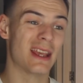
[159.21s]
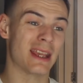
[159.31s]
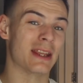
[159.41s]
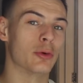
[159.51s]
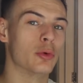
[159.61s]

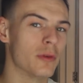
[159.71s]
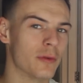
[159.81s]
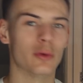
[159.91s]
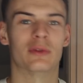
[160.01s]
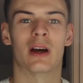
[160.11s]
eating all the
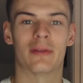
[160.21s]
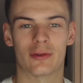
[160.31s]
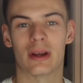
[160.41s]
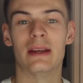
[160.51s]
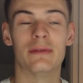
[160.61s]
foods that I've
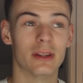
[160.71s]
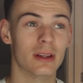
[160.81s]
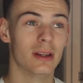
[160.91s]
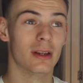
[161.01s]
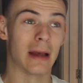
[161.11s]
craved
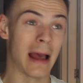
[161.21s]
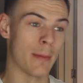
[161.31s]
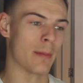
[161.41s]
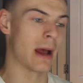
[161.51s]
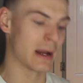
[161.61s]
and